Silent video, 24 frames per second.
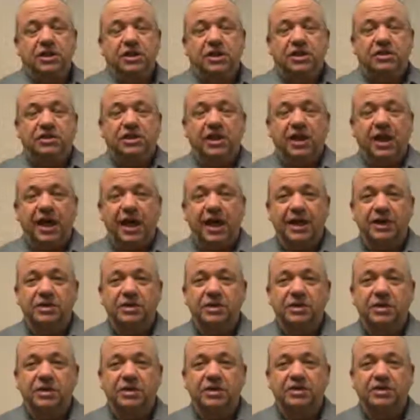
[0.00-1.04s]
the last
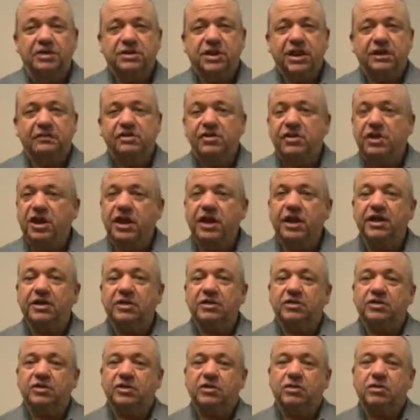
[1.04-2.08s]
7
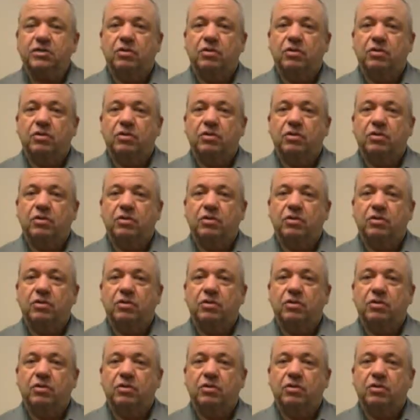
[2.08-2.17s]
years,